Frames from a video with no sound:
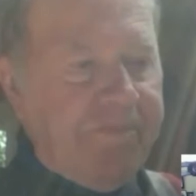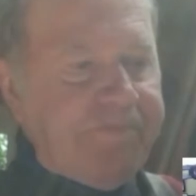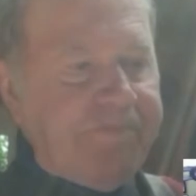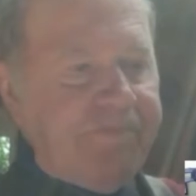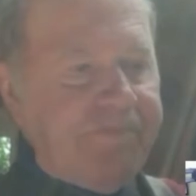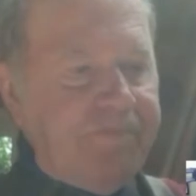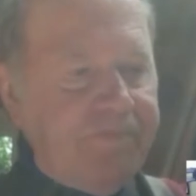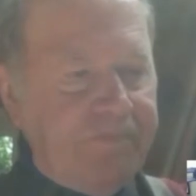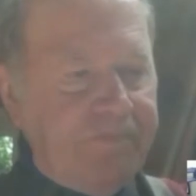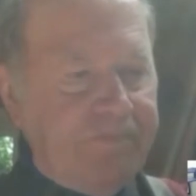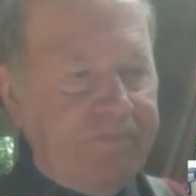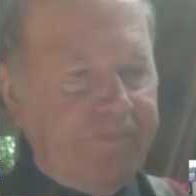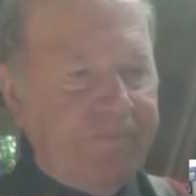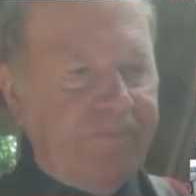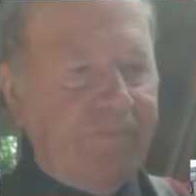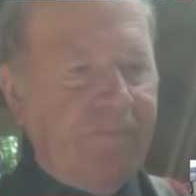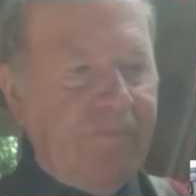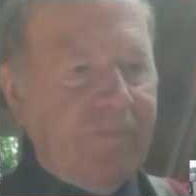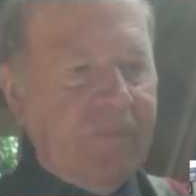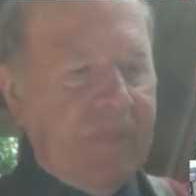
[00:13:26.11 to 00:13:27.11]
I mean, it could be
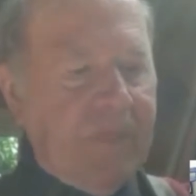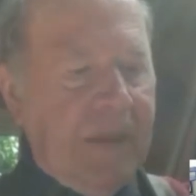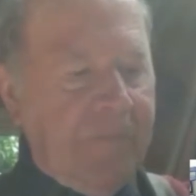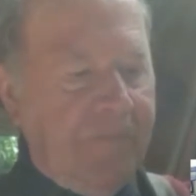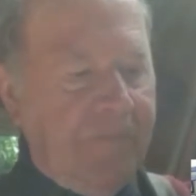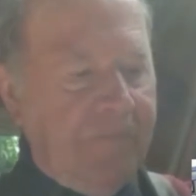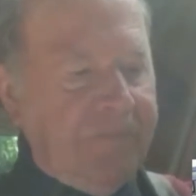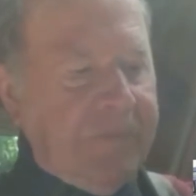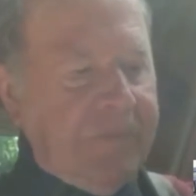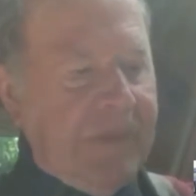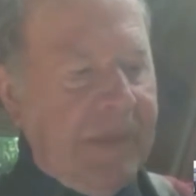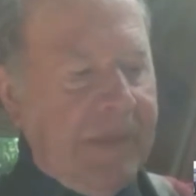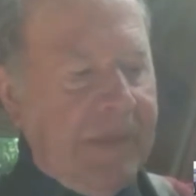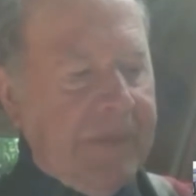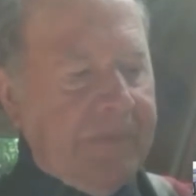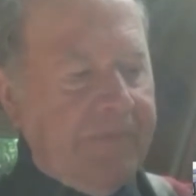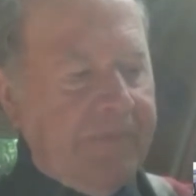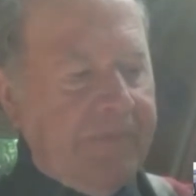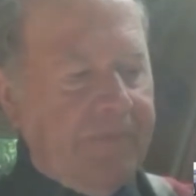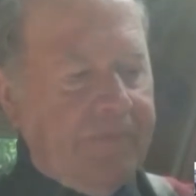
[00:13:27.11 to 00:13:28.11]
that
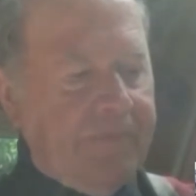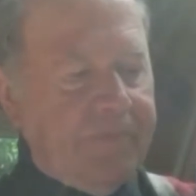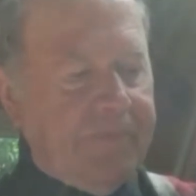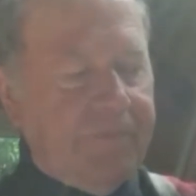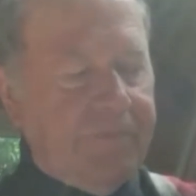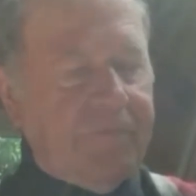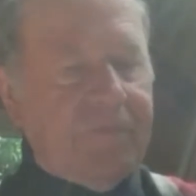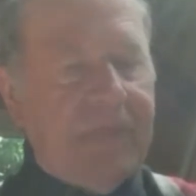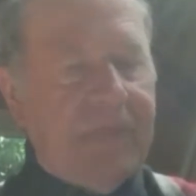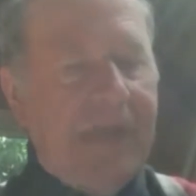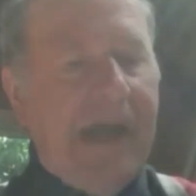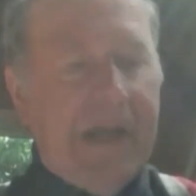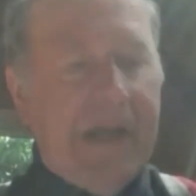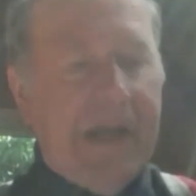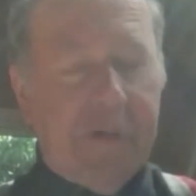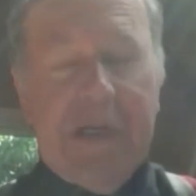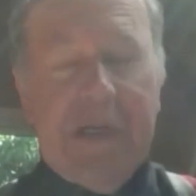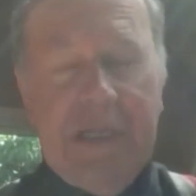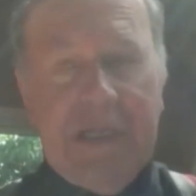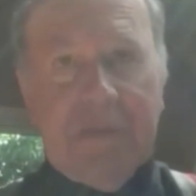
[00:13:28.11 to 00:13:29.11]
big.
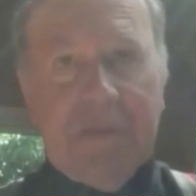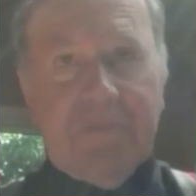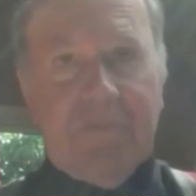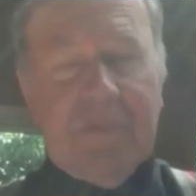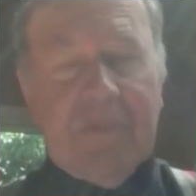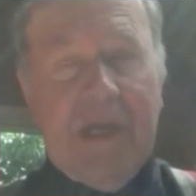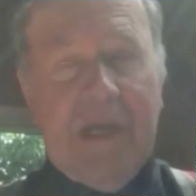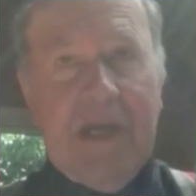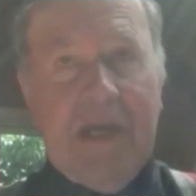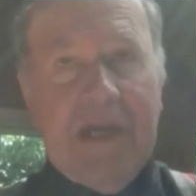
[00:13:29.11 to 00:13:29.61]
I agree.